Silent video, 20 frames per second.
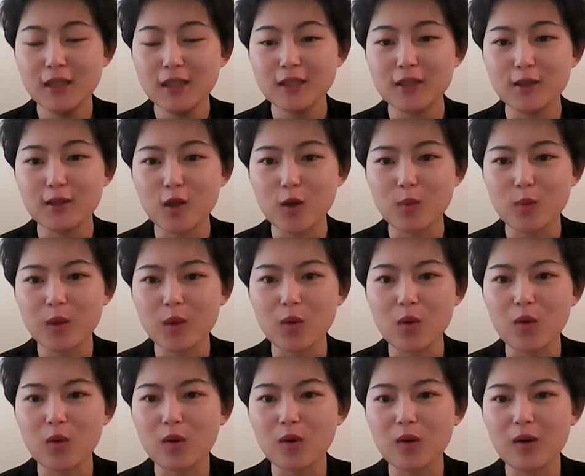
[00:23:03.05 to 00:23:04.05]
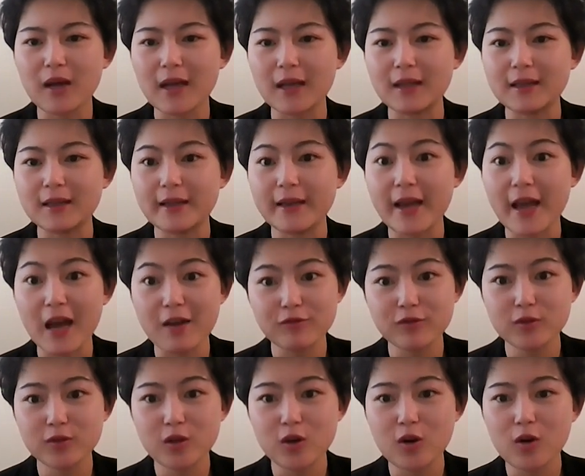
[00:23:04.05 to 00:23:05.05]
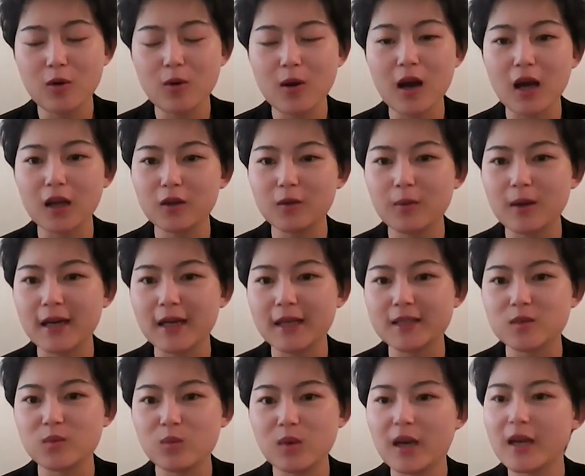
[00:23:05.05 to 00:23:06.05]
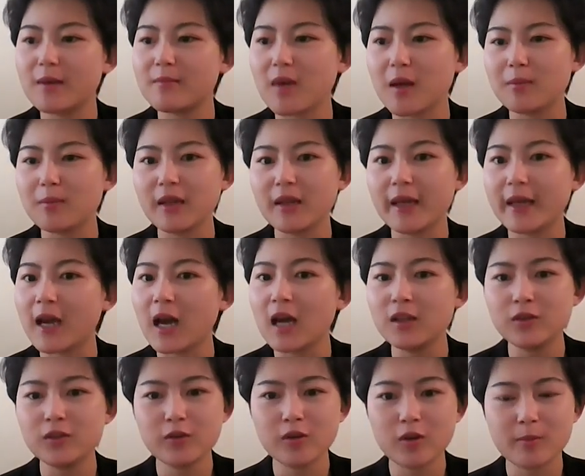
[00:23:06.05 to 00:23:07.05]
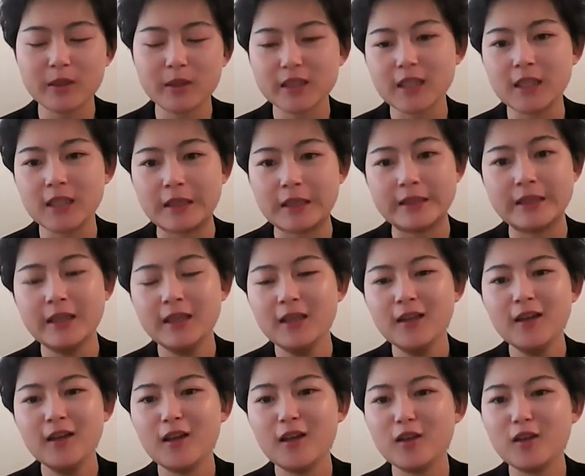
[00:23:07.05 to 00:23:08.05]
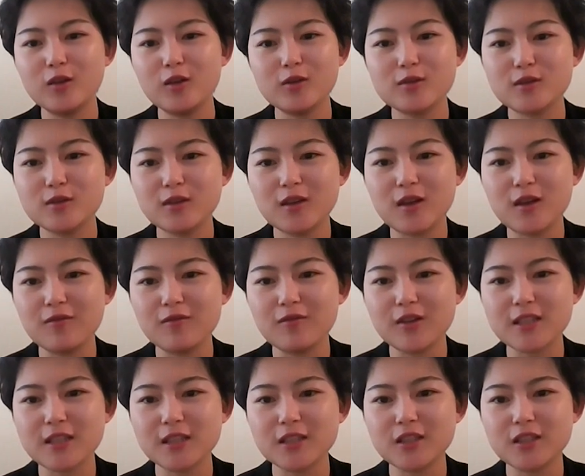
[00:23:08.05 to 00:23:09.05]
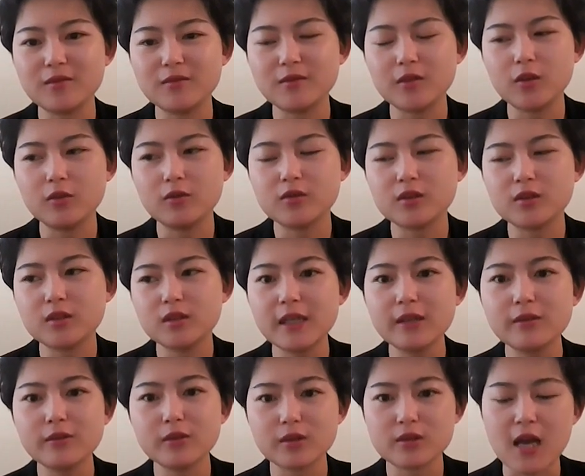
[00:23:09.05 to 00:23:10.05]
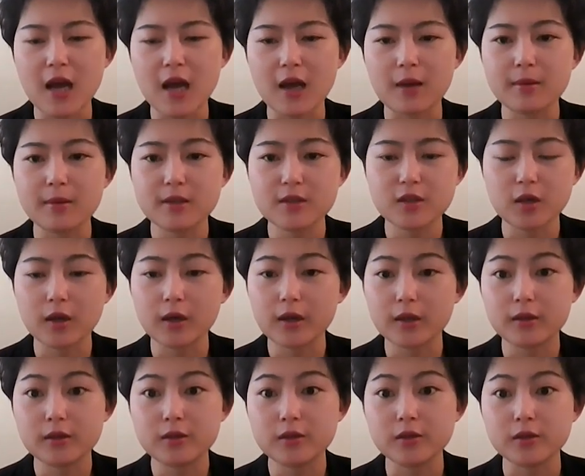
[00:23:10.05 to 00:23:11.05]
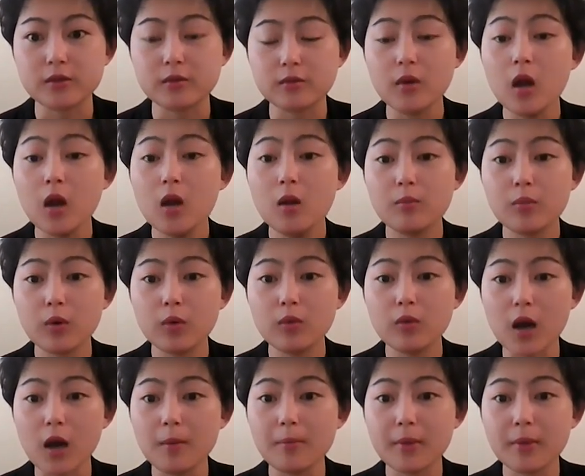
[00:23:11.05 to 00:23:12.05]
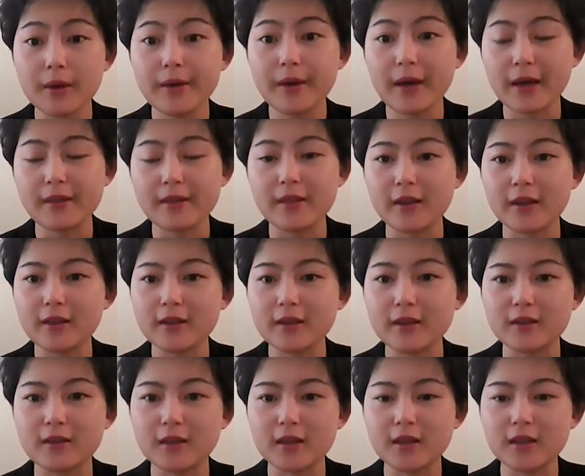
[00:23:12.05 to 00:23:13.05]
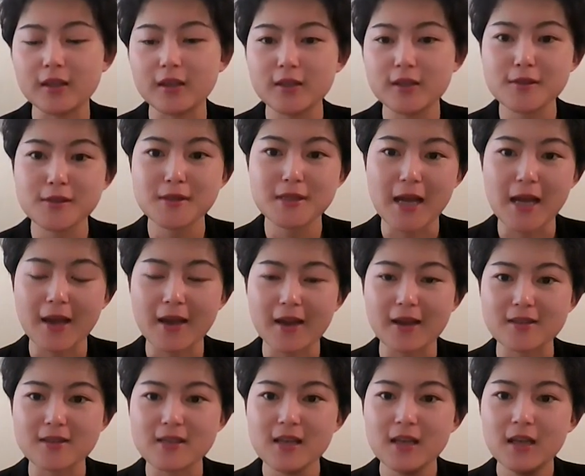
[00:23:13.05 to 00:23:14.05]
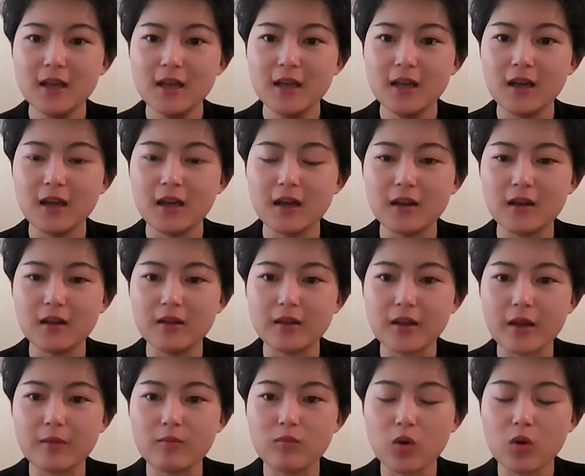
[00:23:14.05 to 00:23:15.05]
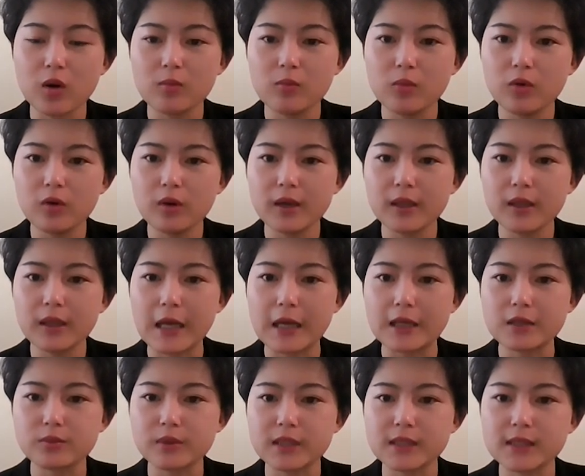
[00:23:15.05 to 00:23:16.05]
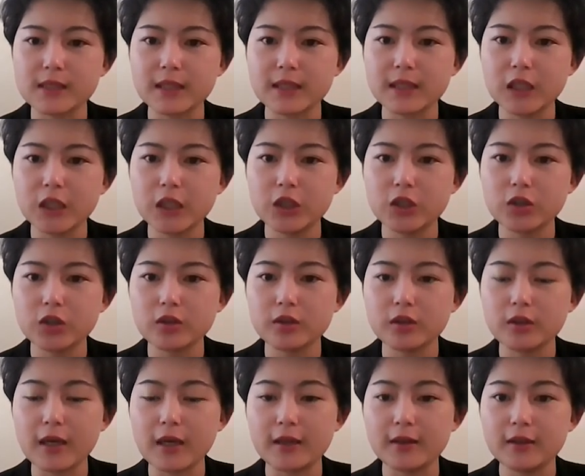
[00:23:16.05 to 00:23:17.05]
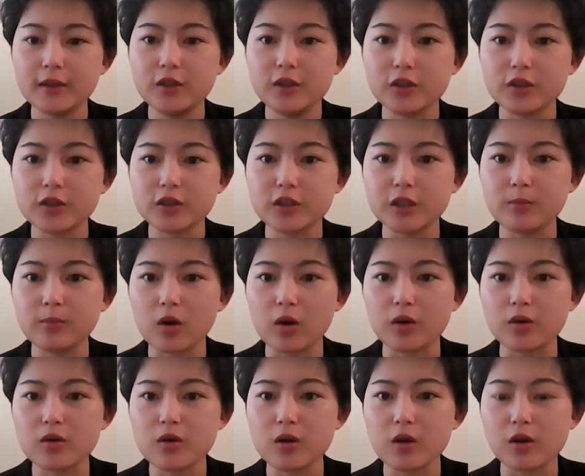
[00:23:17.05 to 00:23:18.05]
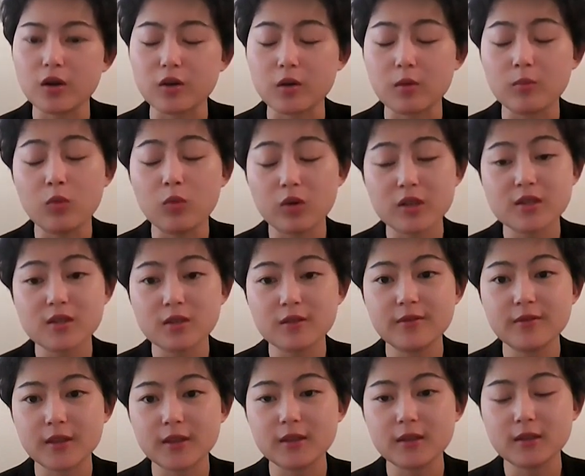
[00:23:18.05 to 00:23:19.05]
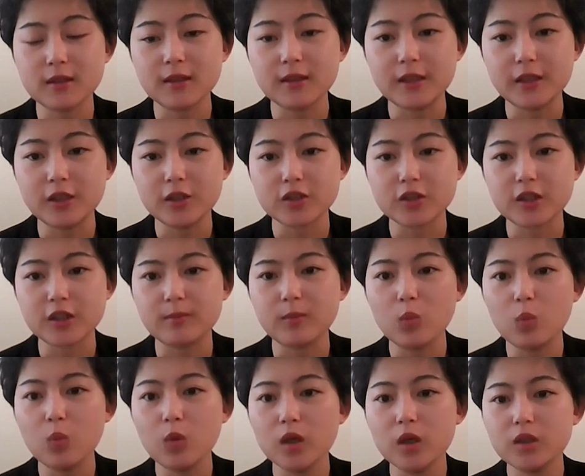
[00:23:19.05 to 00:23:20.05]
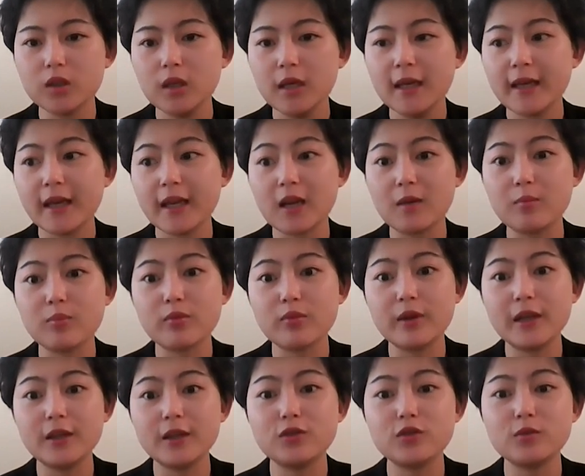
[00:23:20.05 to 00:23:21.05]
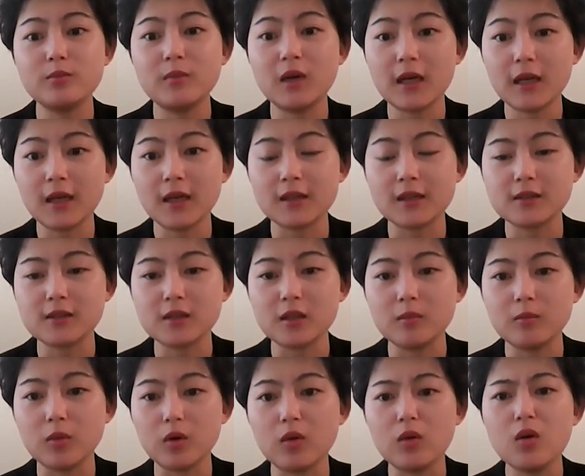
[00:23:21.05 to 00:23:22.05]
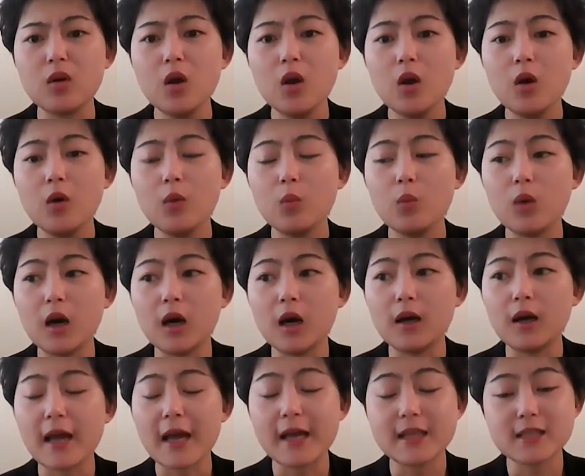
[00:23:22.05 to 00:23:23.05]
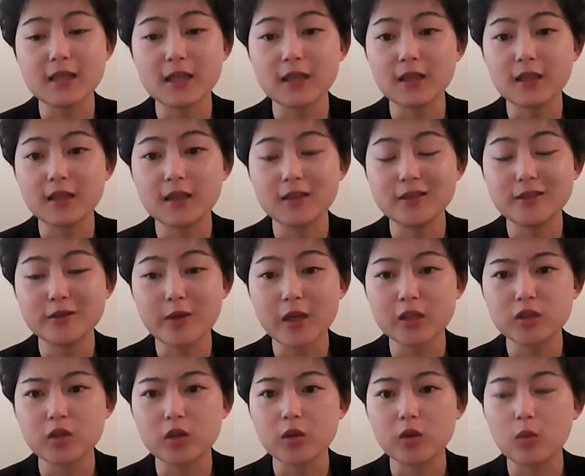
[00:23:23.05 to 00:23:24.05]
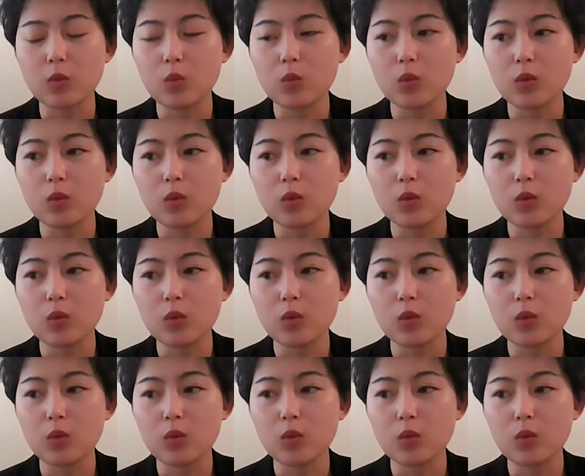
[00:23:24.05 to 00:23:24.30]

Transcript: the know-it-all, and they have to know, otherwise, why am I playing under your baton? And those conversations, those stereotypes started to broke up, I think, in this decades, and more as we see leader and leadership are more servant leadership. What can I bring to my ensemble? As a director,